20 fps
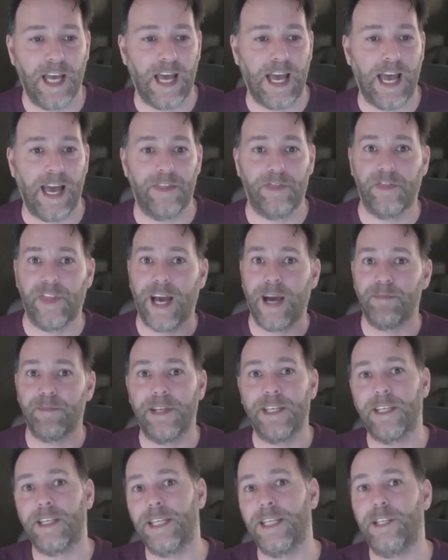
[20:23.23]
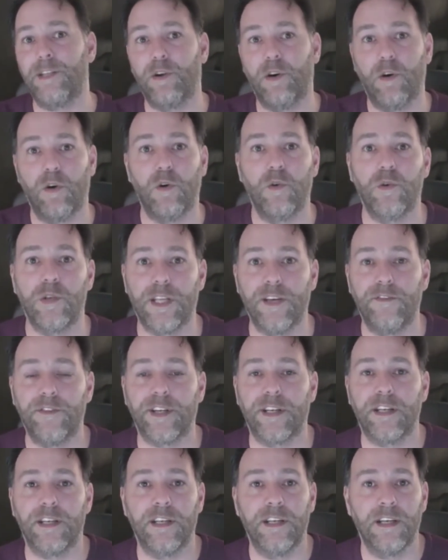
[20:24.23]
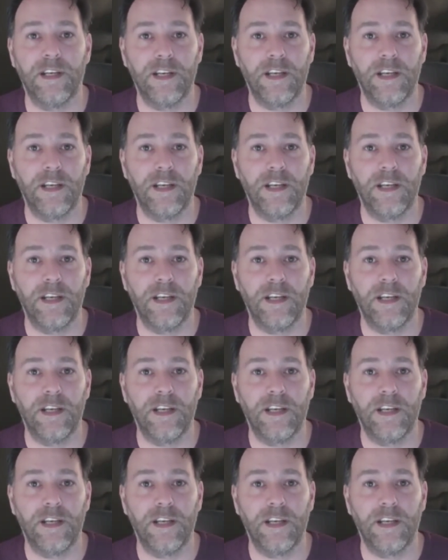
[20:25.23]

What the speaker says: And that might lead to a whole different